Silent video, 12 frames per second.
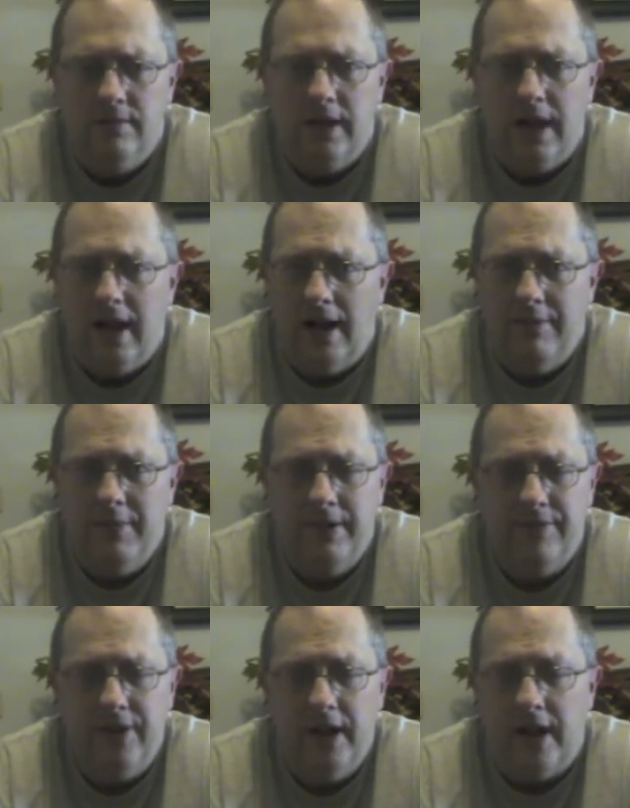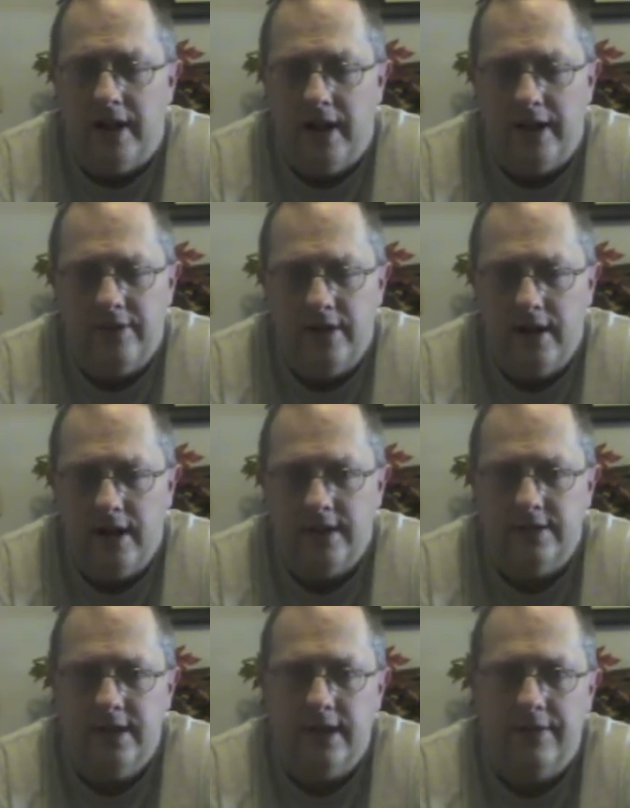I've been fine. Actually, like I
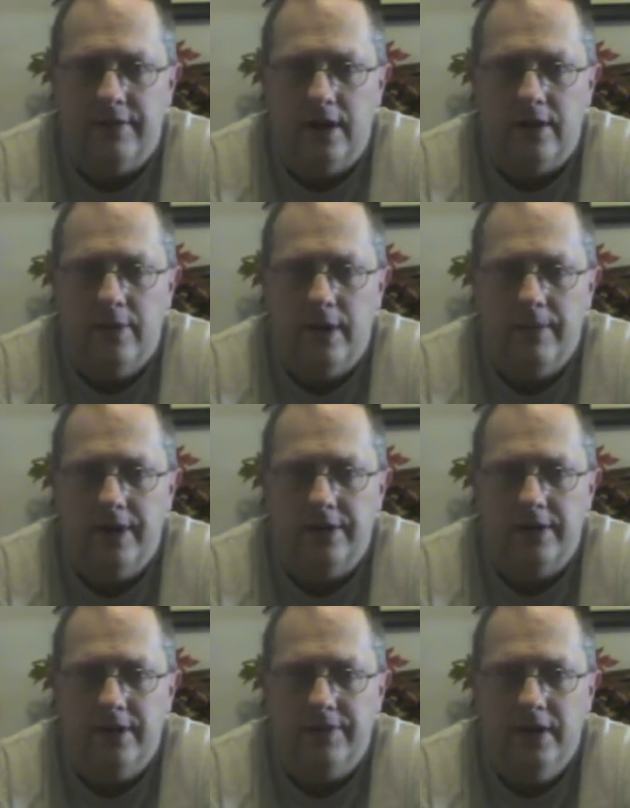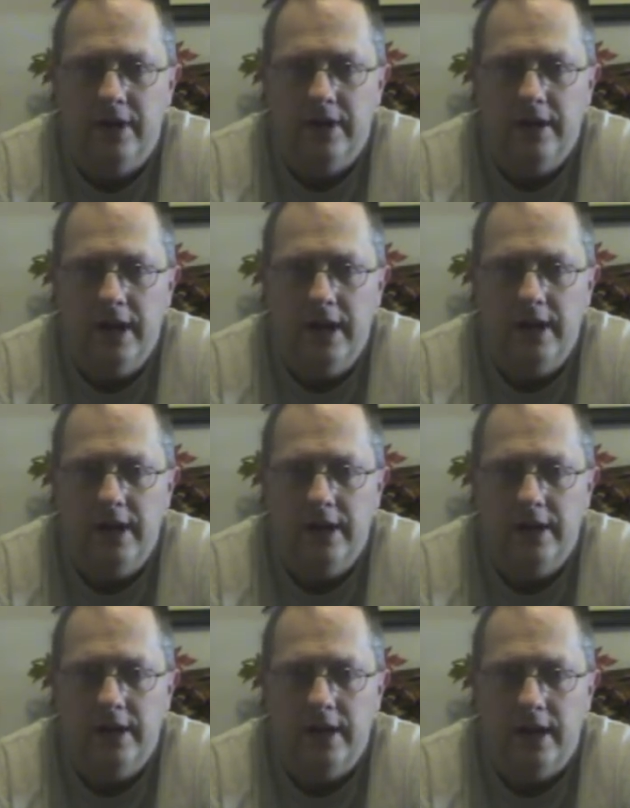said, I've got quite a bit of stuff done today,
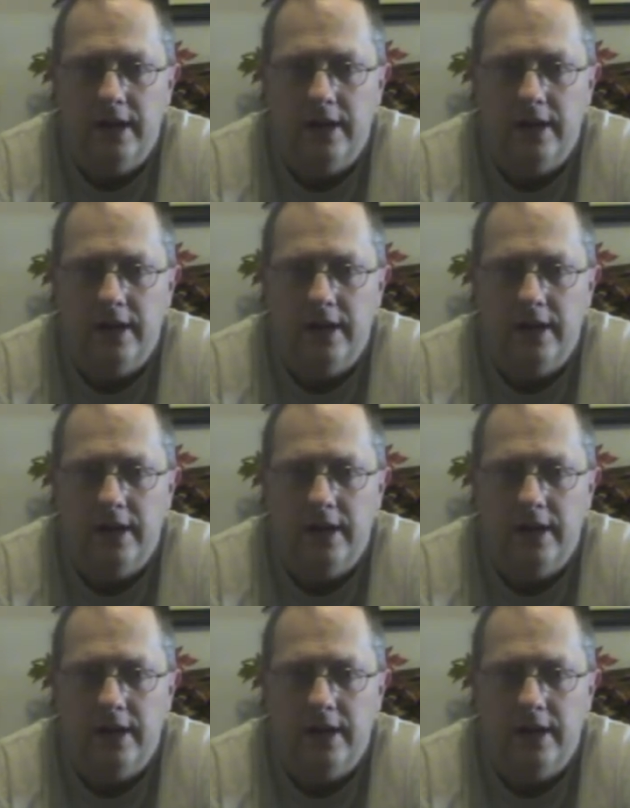and